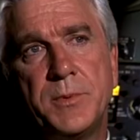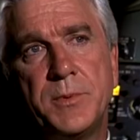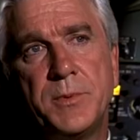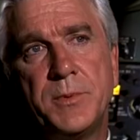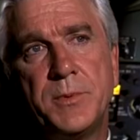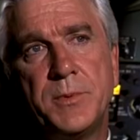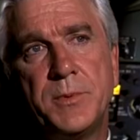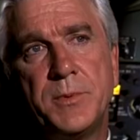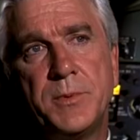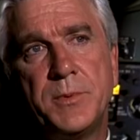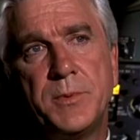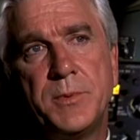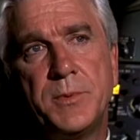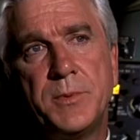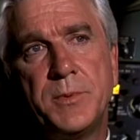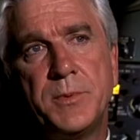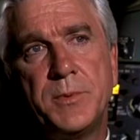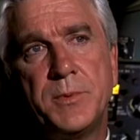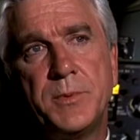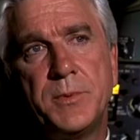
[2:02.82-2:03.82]

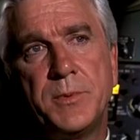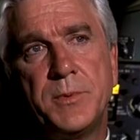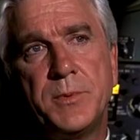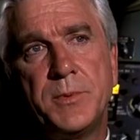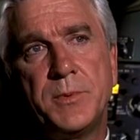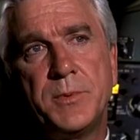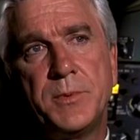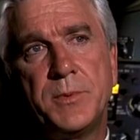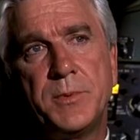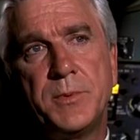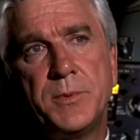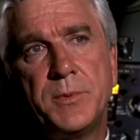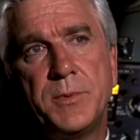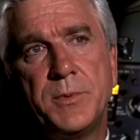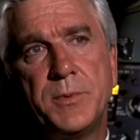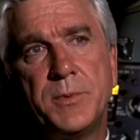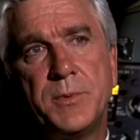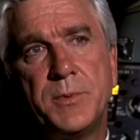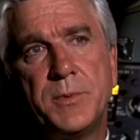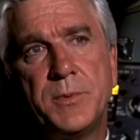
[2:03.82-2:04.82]

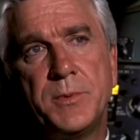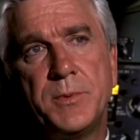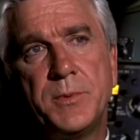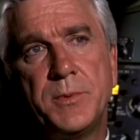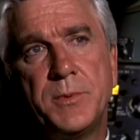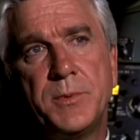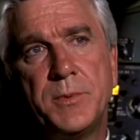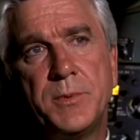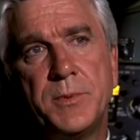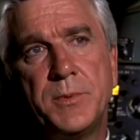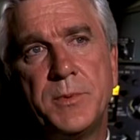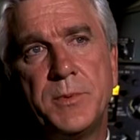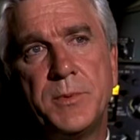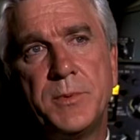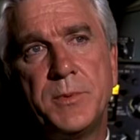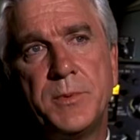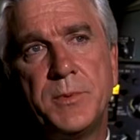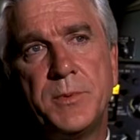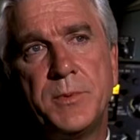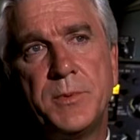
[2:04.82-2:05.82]

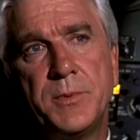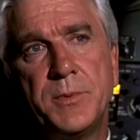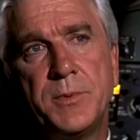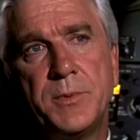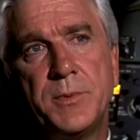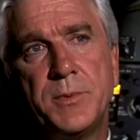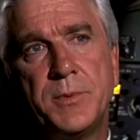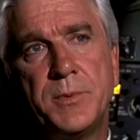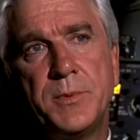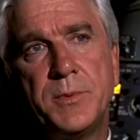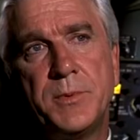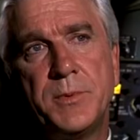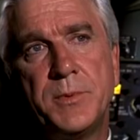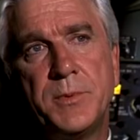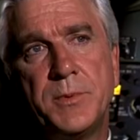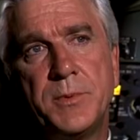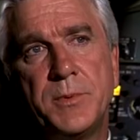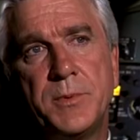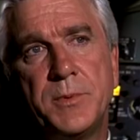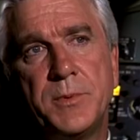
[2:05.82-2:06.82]
(silent)